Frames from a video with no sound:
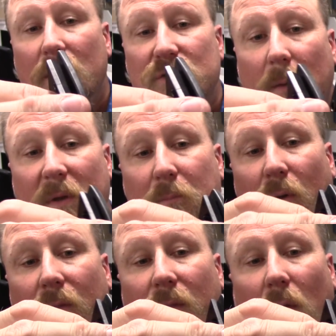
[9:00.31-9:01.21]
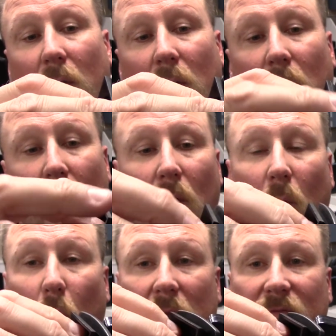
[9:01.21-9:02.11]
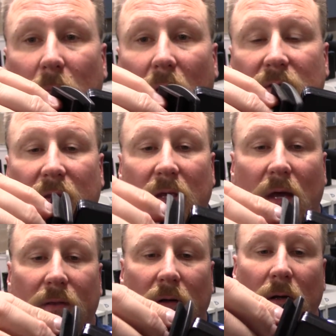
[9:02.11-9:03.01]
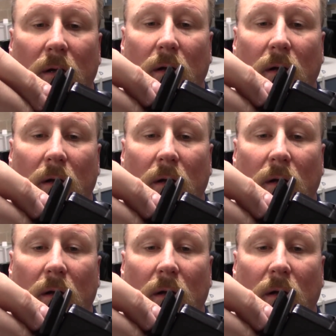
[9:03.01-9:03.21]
So I'm going to put one of them onto the other,